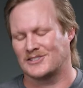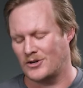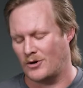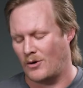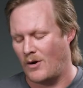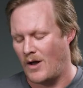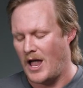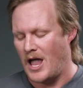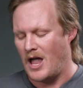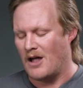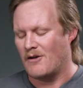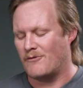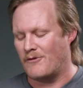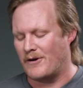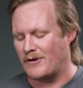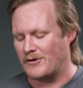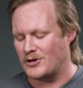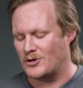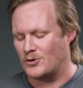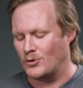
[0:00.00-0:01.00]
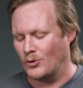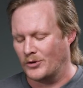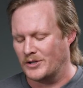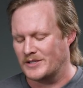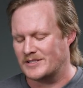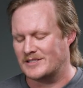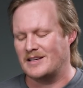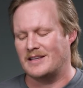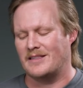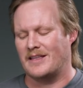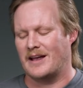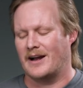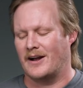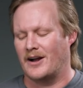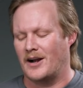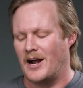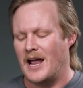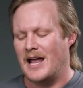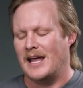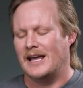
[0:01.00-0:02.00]
So very cool to see
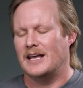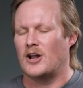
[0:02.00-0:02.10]
there.